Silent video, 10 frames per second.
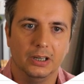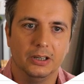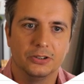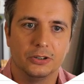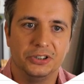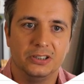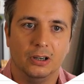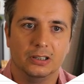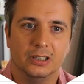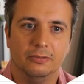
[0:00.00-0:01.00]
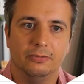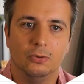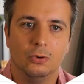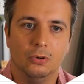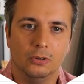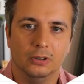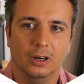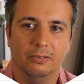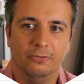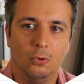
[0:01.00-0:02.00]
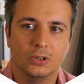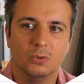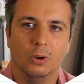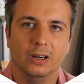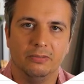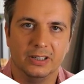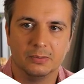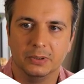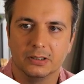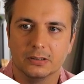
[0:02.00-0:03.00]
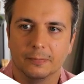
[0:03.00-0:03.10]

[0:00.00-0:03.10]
So she's asking for a 4-to-1 investment.